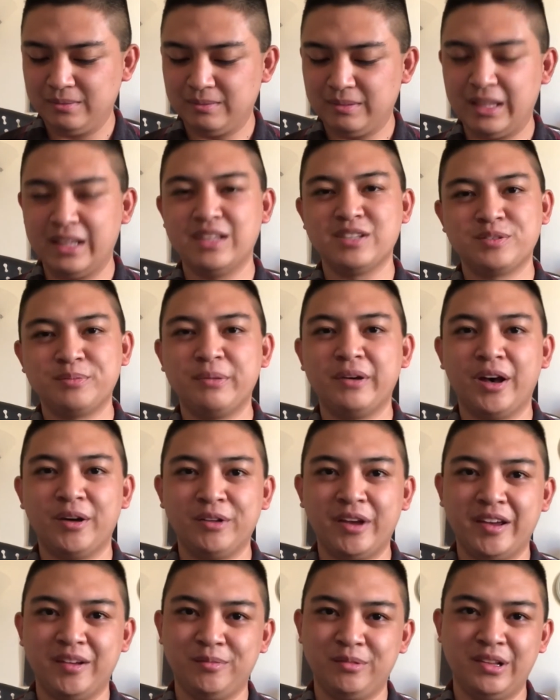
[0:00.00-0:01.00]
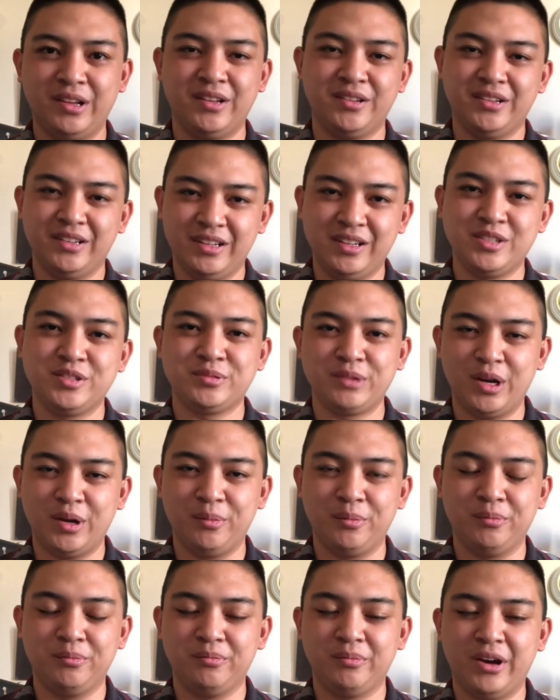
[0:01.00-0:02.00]
Let's bow
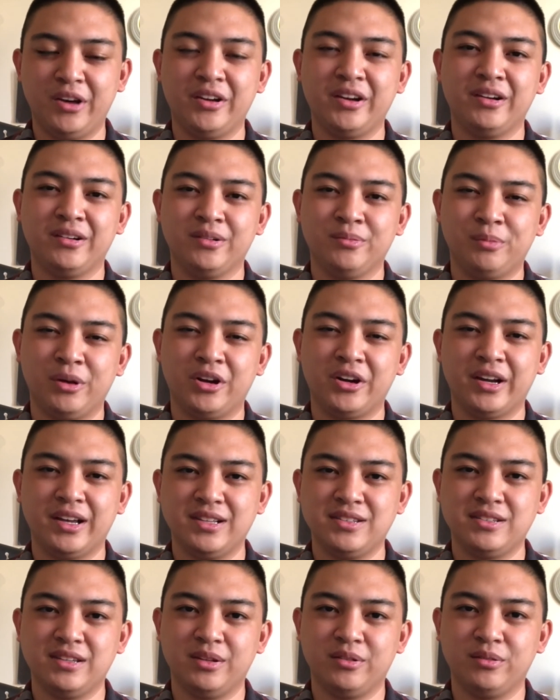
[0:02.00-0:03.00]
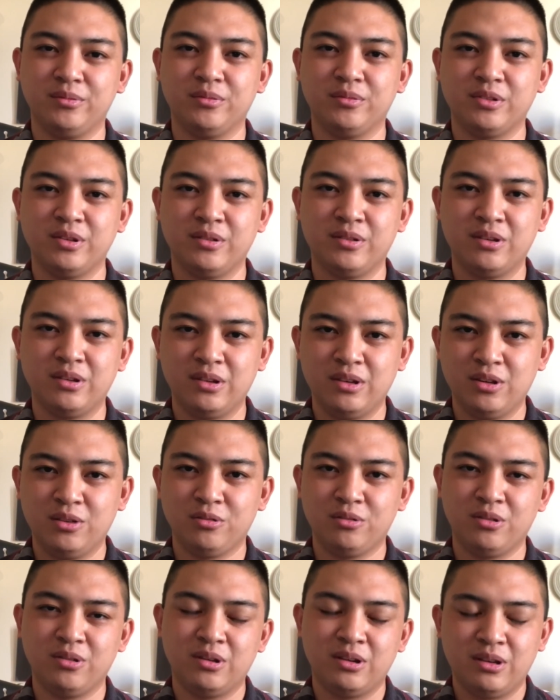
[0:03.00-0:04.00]
our heads and
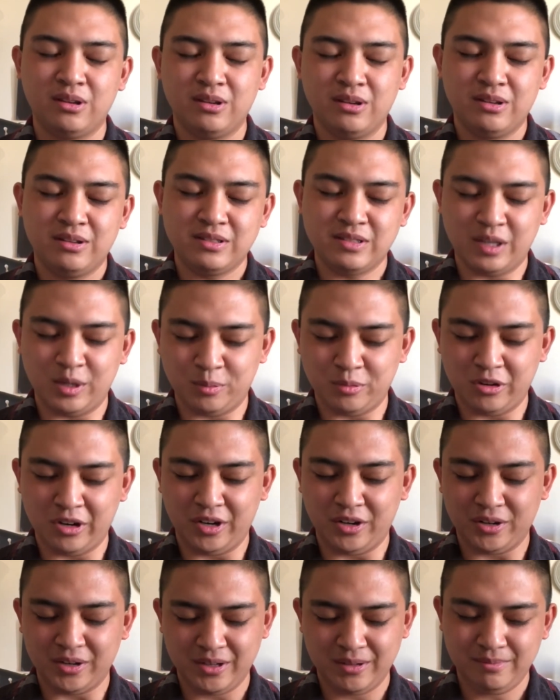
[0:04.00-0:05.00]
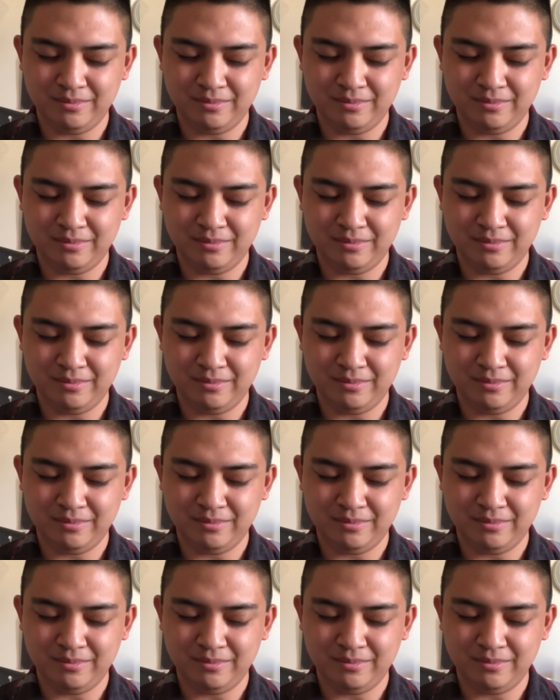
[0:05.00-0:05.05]
say a prayer.